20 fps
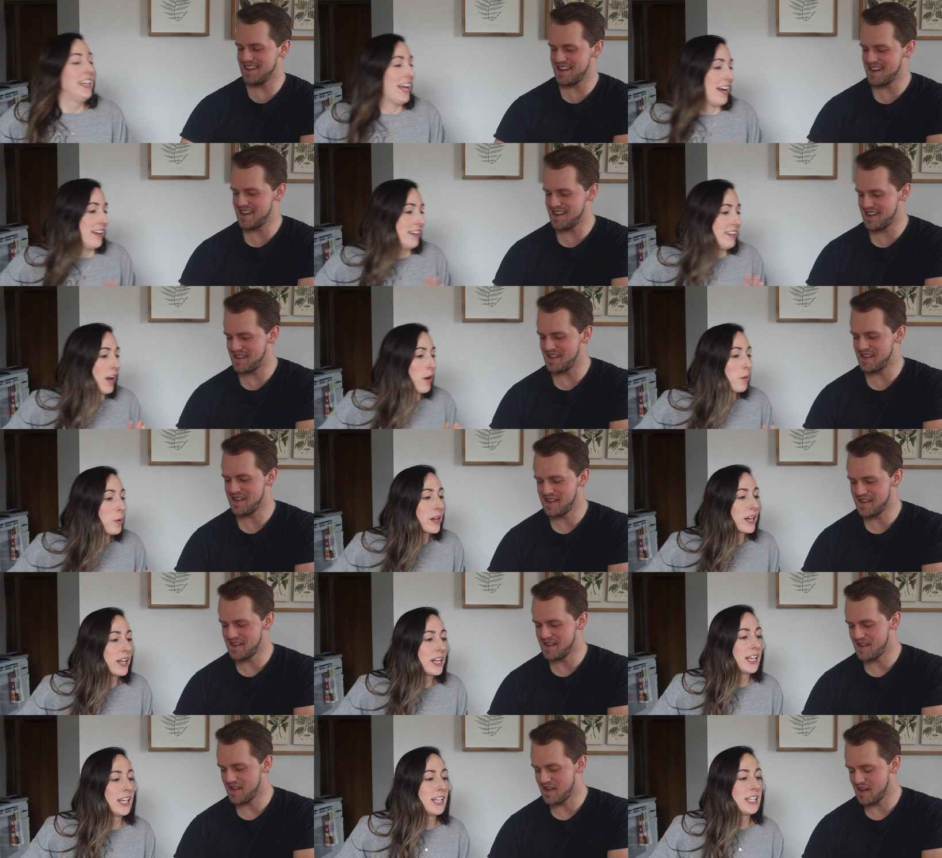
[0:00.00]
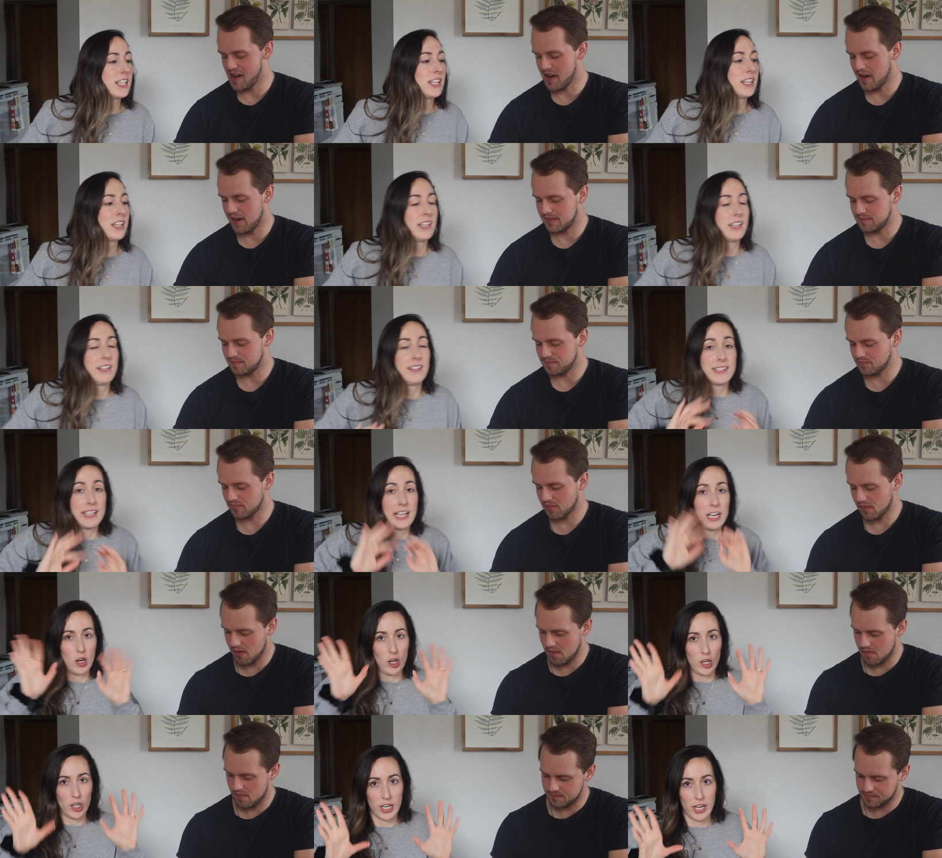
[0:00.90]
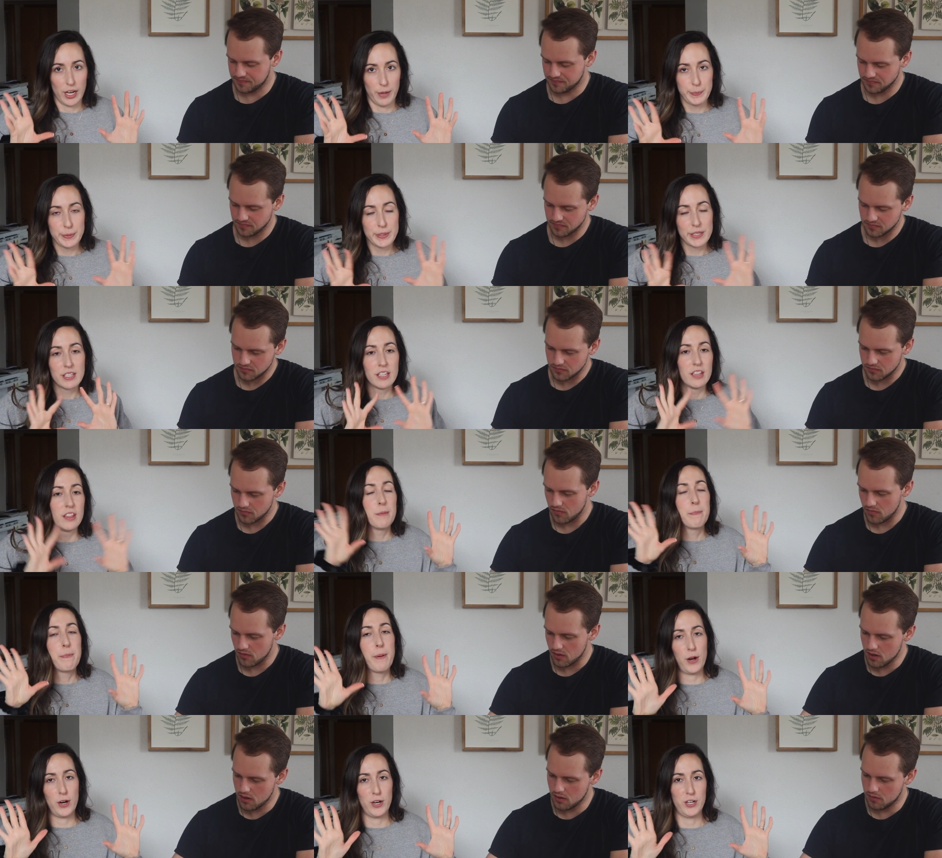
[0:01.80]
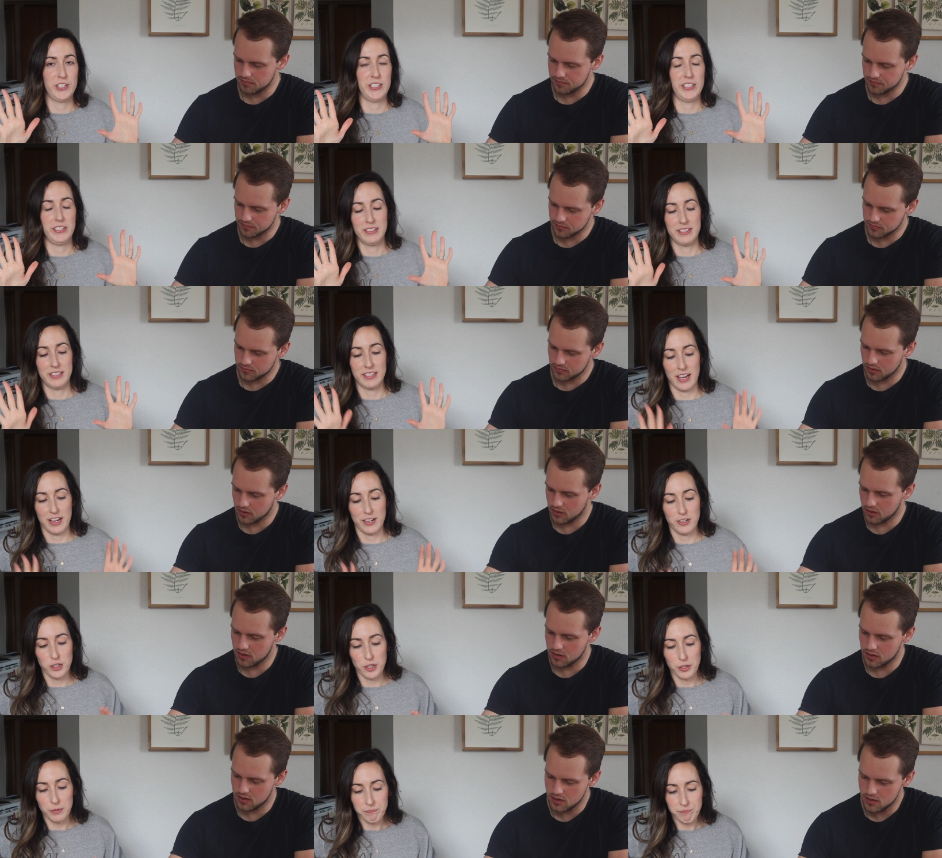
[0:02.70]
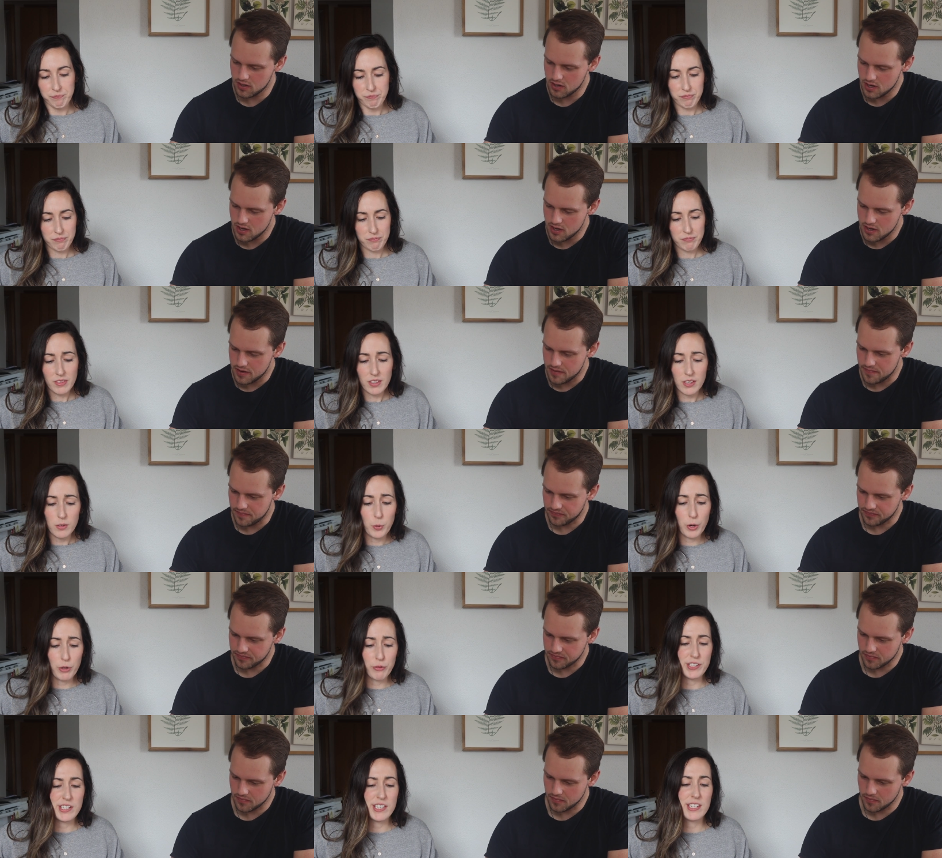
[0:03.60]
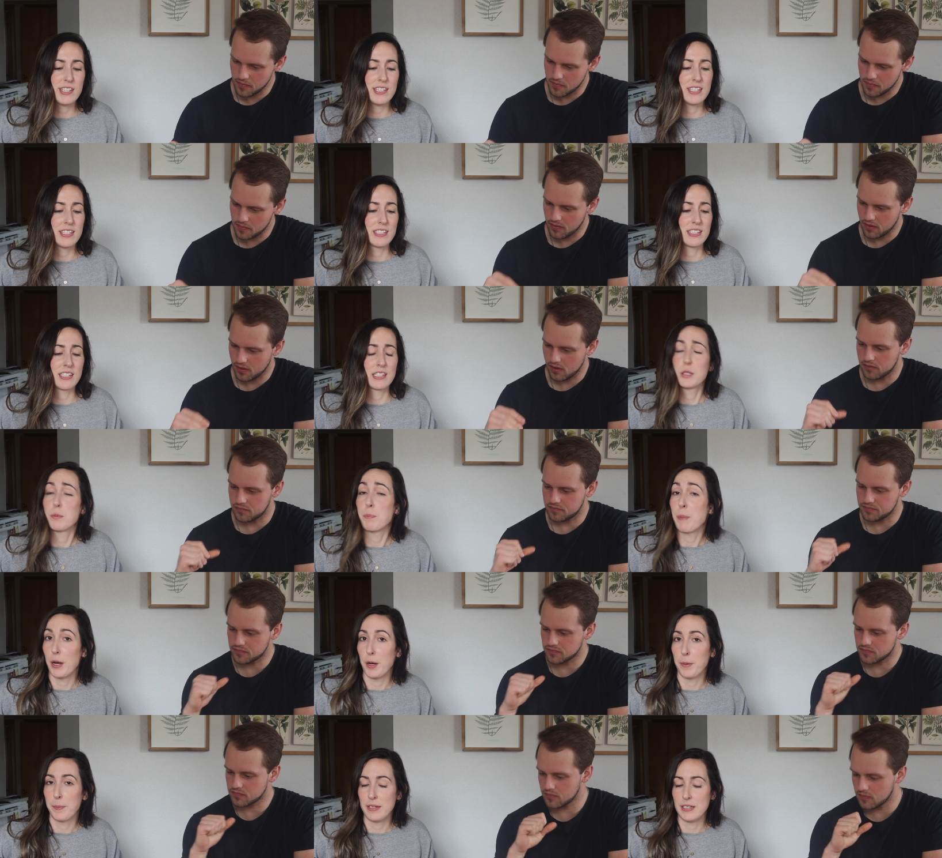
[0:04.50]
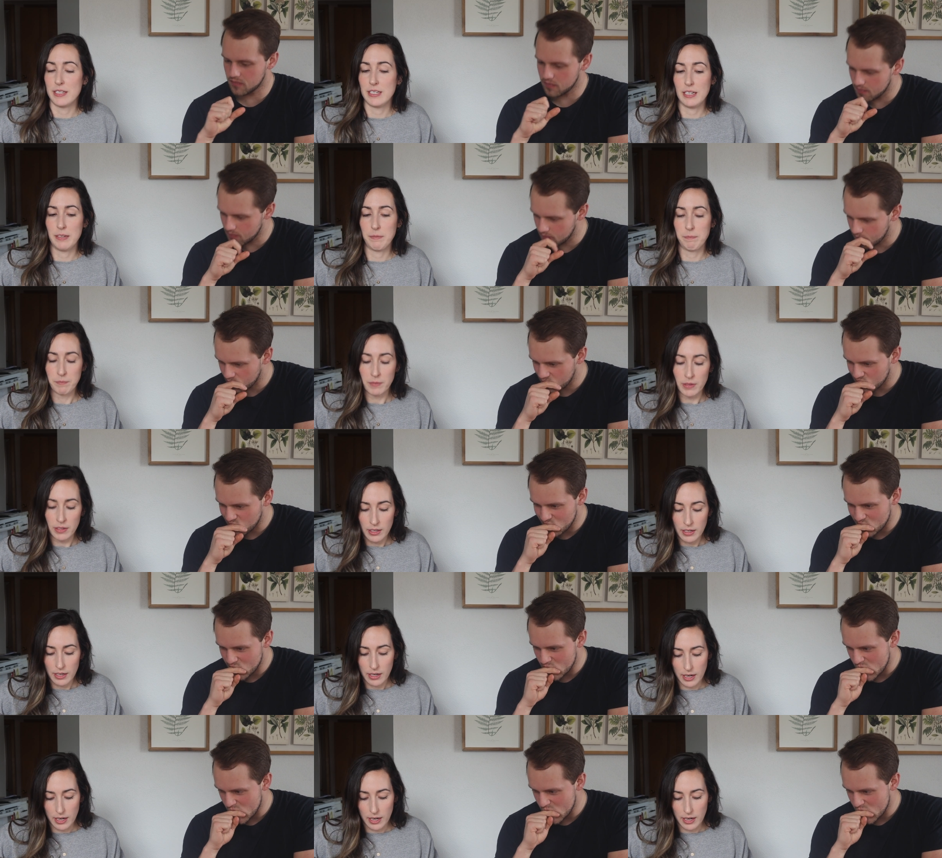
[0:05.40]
Speaker 1: yeah. Now we're getting into the things that aren't cups, the bars and such where Reese's is experimenting.